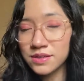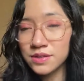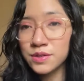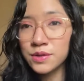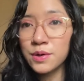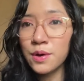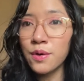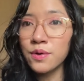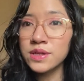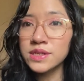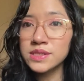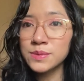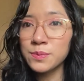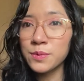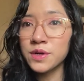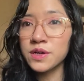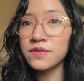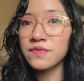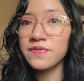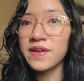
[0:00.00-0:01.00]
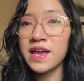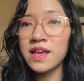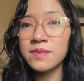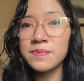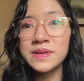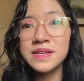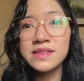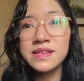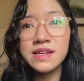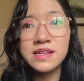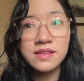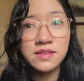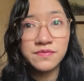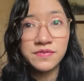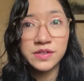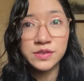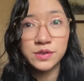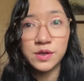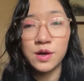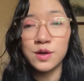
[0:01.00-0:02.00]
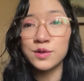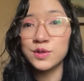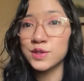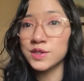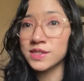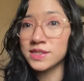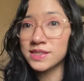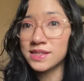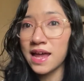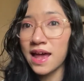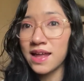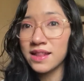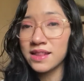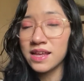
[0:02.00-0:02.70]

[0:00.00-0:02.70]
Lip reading: The goal is more of helping the individual understand